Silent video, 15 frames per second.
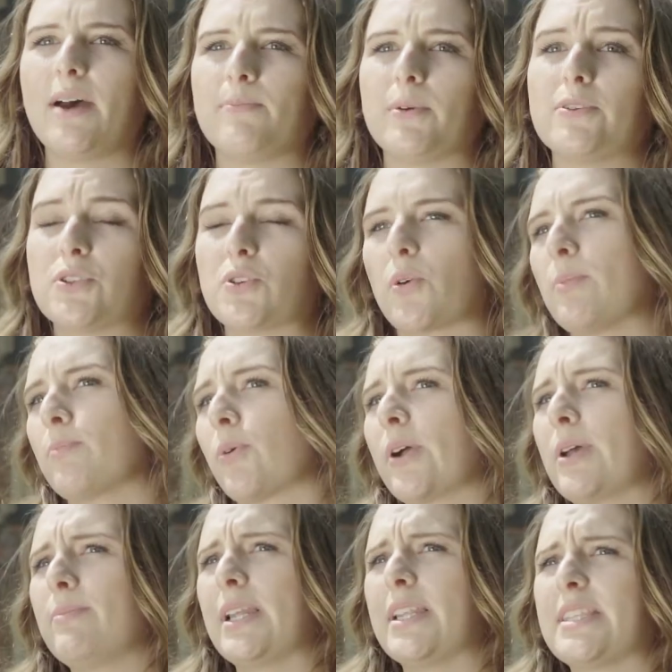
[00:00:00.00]
boost your
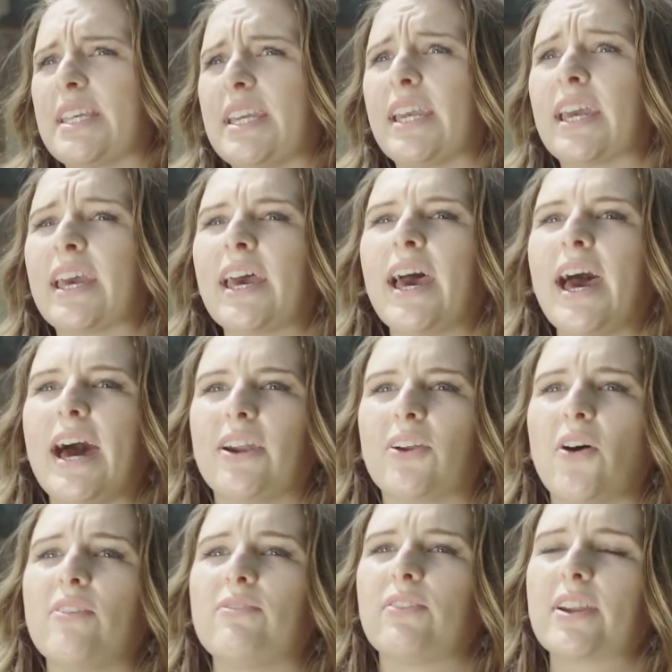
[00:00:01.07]
employability, and a
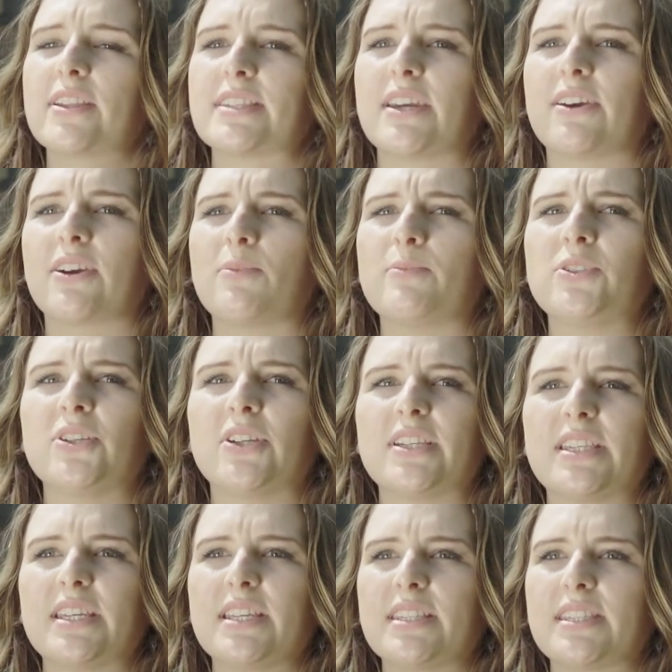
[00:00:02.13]
lot of volunteering
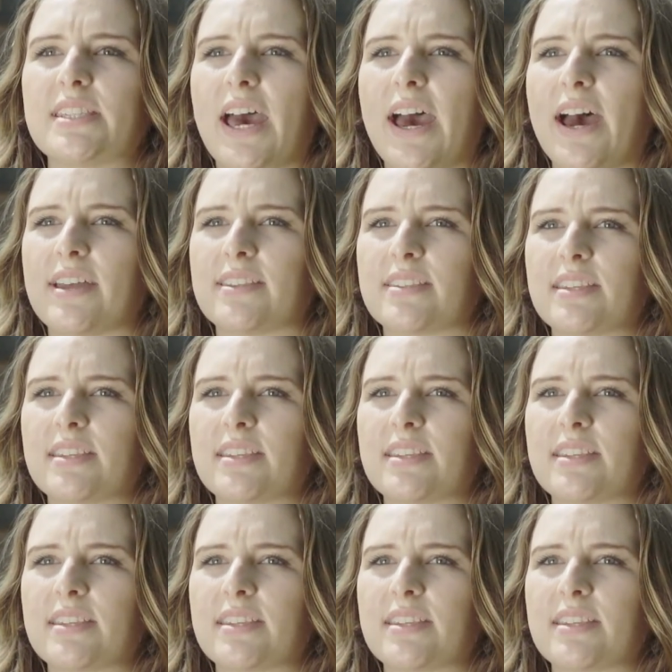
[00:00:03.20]
opportunities and